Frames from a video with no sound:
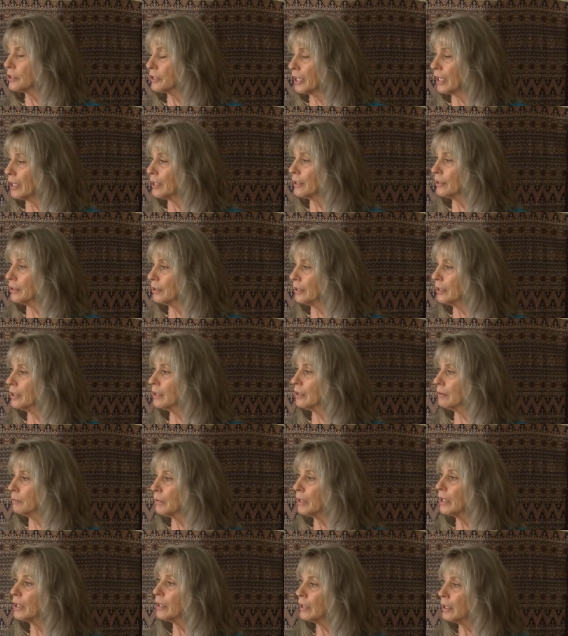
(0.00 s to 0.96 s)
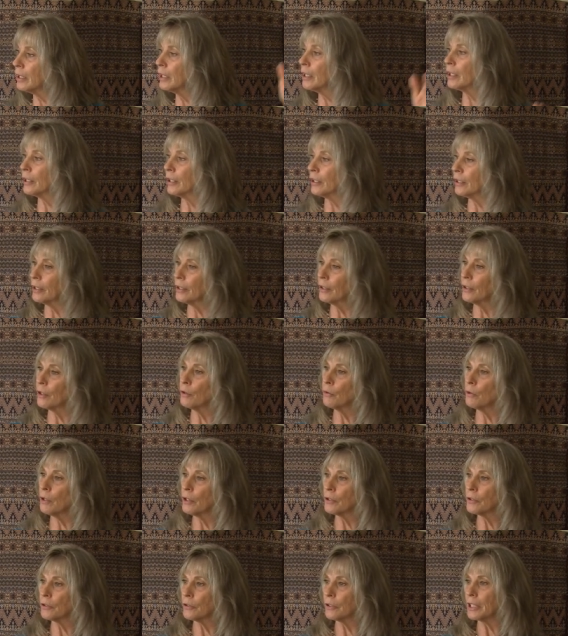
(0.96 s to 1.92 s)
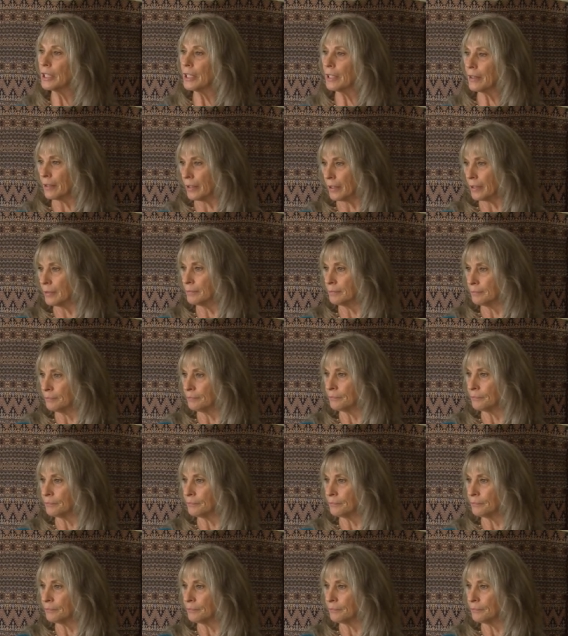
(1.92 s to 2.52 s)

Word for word: Yeah, you did, but you didn't go underneath it.